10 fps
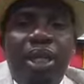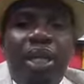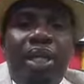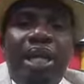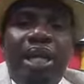
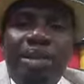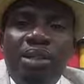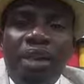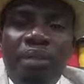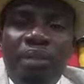The
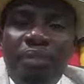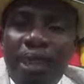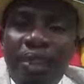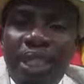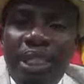Counselor Lutterodt
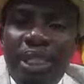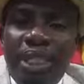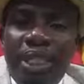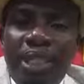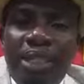
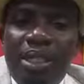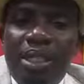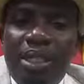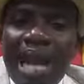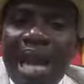Foundation is
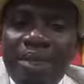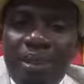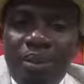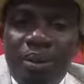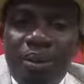still
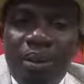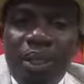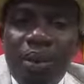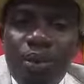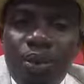asking,
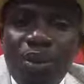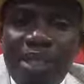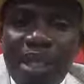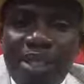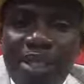Yegusu
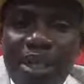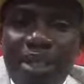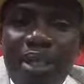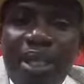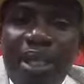sresre.
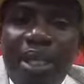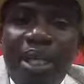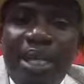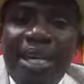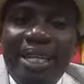
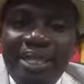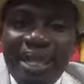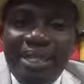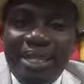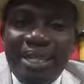Yes,
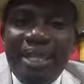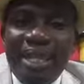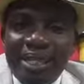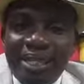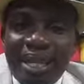resre.
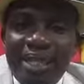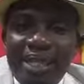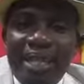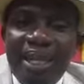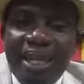Yes,
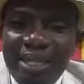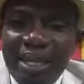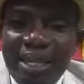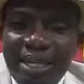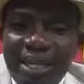resre. Yes,
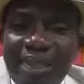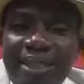resre.